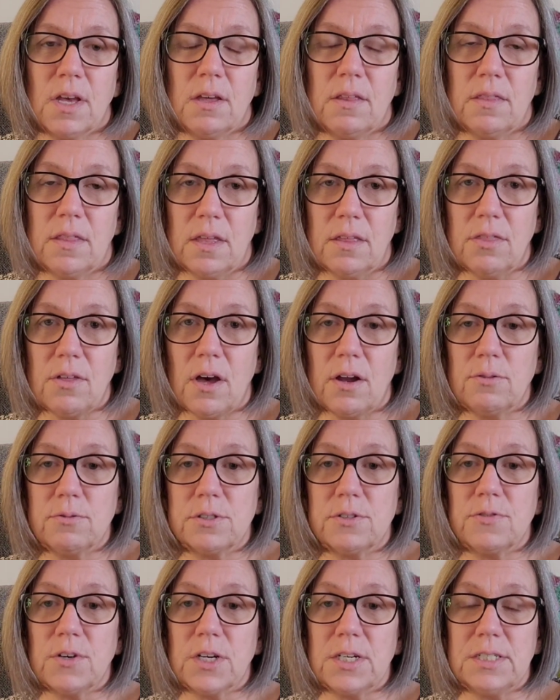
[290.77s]
they thought it
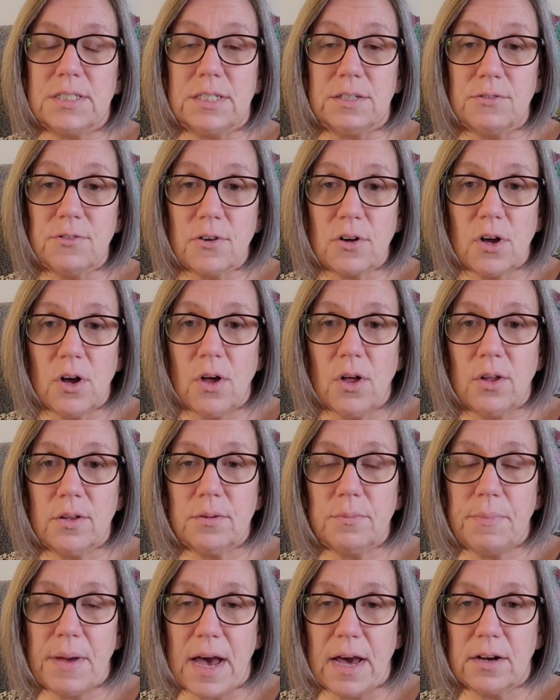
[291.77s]
was a very
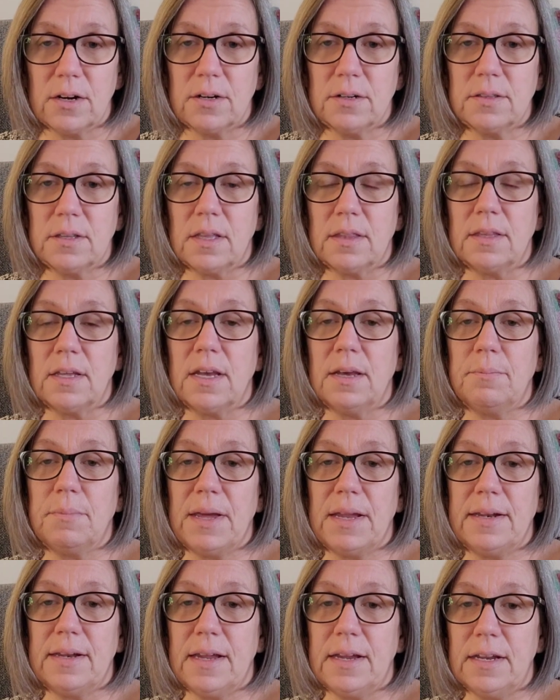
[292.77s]
difficult pattern, that they had
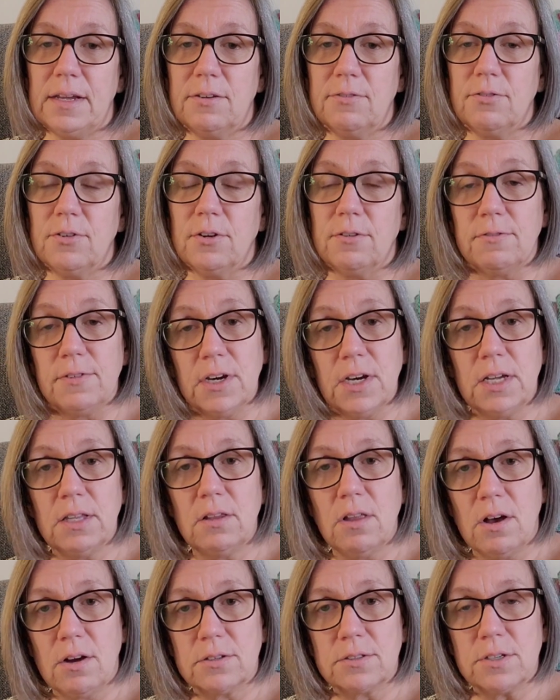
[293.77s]
been knitting for a very
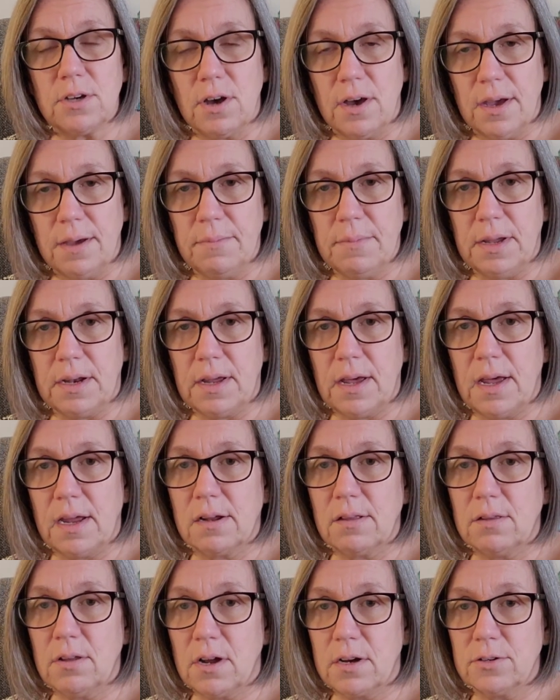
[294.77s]
long time and had
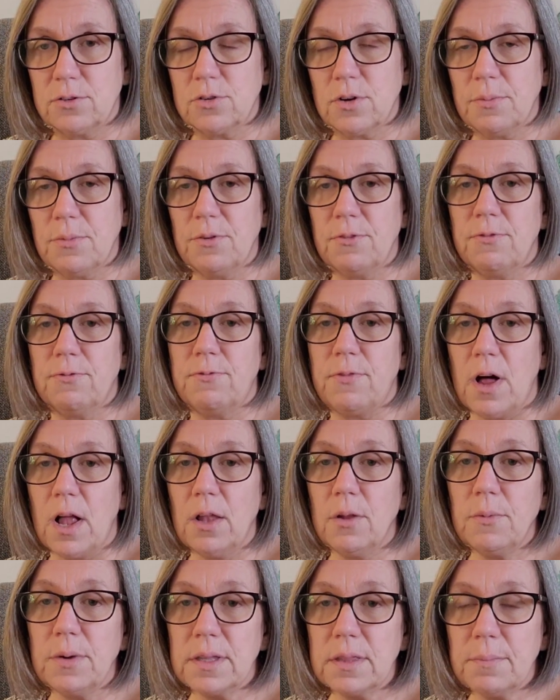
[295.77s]
a lot of trouble
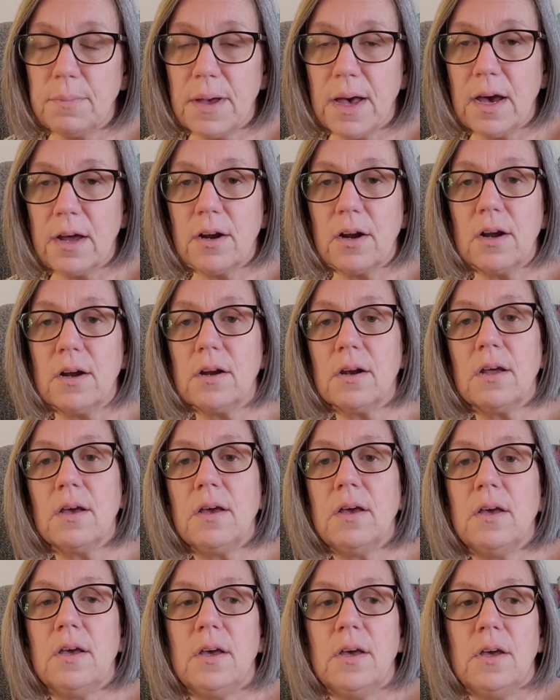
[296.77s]
following the pattern.
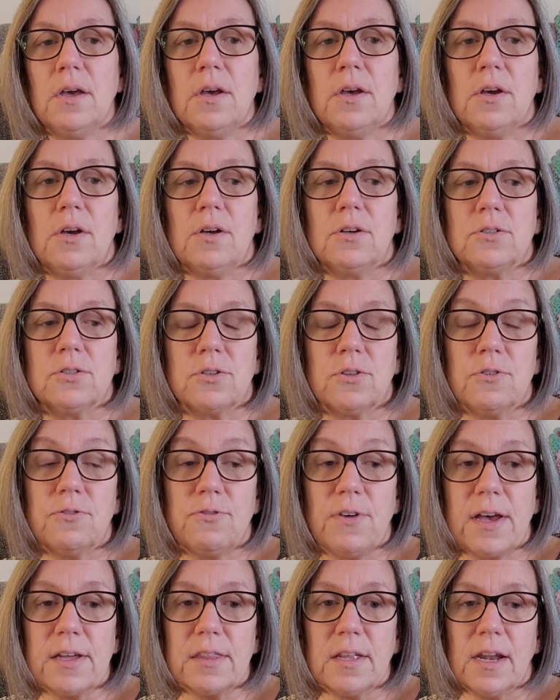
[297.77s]
So the
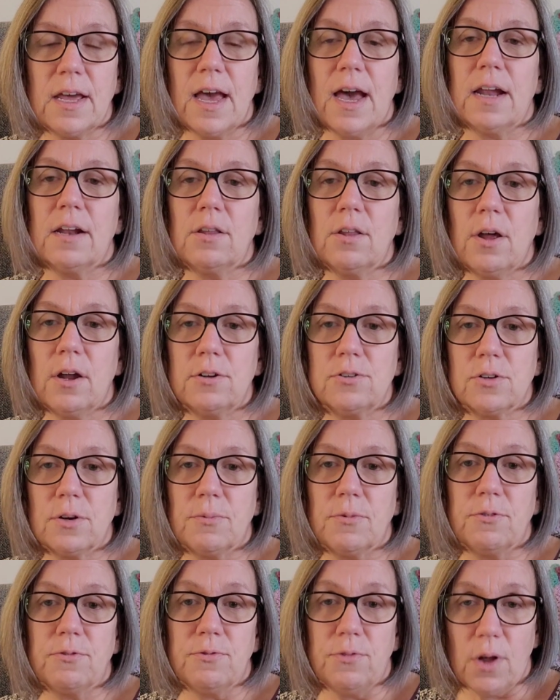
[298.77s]
fact that I had a lot of
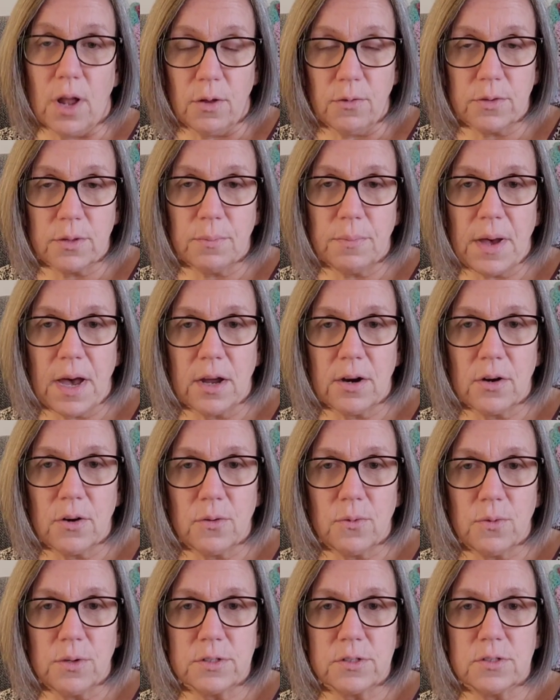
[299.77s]
trouble following the
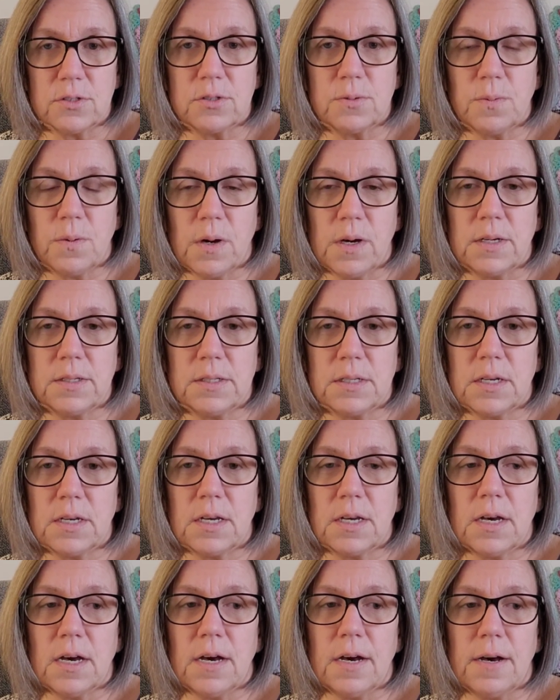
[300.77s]
pattern wasn't surprising.